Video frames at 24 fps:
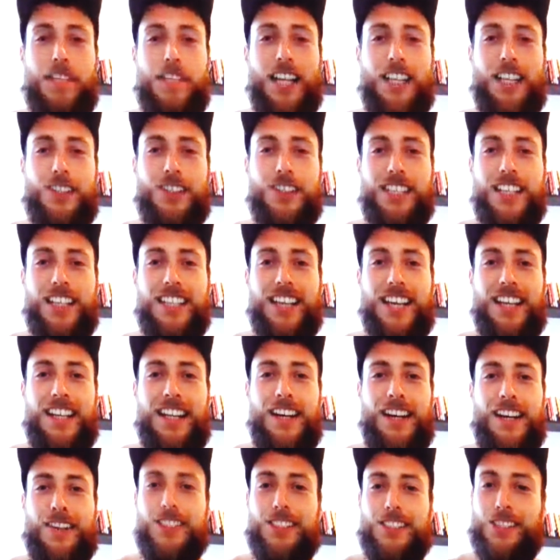that you said that
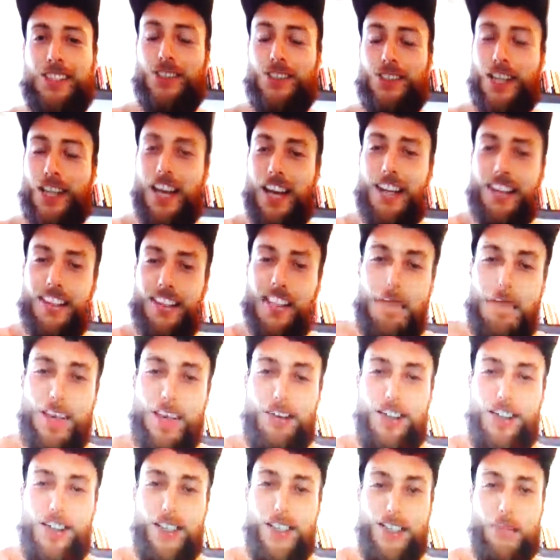now, because you kind of let me
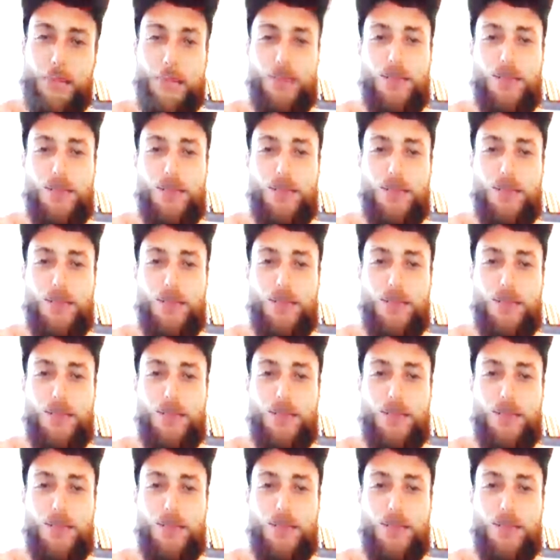off the hook.